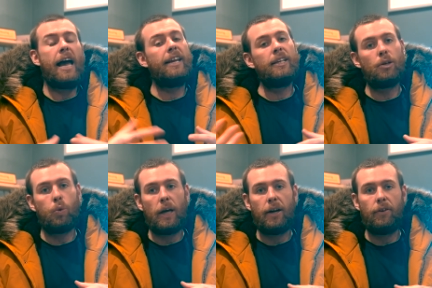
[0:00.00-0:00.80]
Any
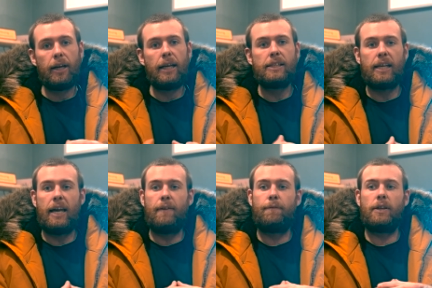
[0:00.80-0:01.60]
queries,
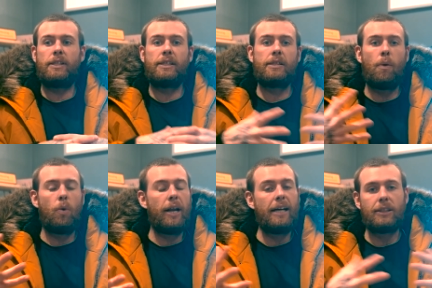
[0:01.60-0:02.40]
if
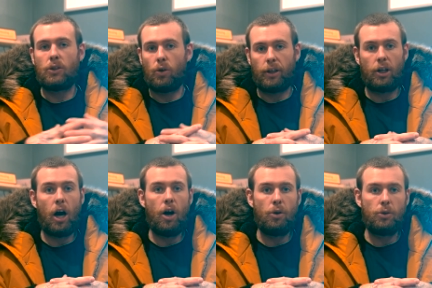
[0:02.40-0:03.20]
someone hasn't got the
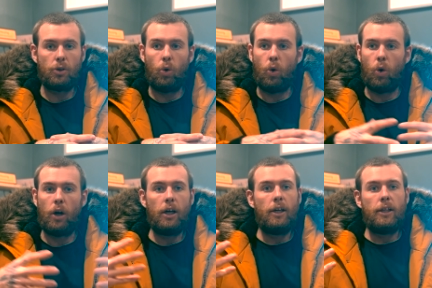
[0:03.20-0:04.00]
codes or
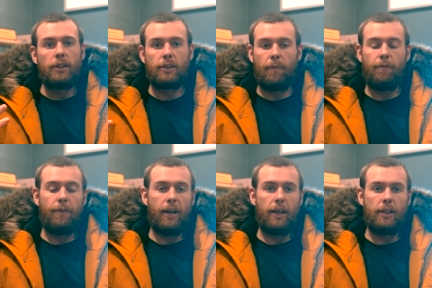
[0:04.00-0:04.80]

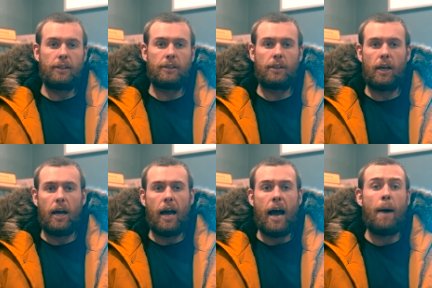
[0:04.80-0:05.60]
something's
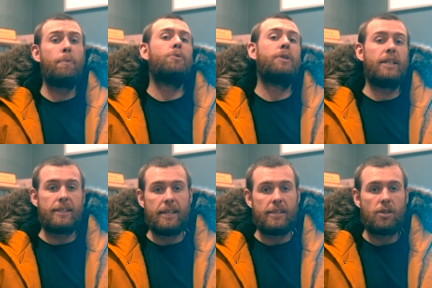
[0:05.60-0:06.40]
happened with the
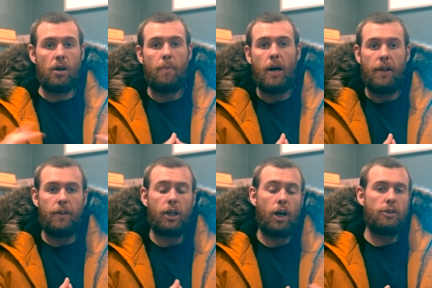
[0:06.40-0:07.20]
system and
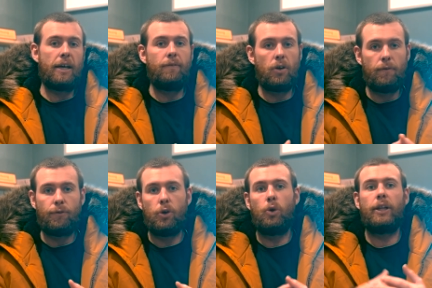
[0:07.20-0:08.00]
the codes haven't gone
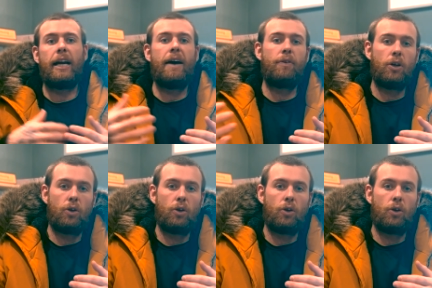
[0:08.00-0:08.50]
through or they haven't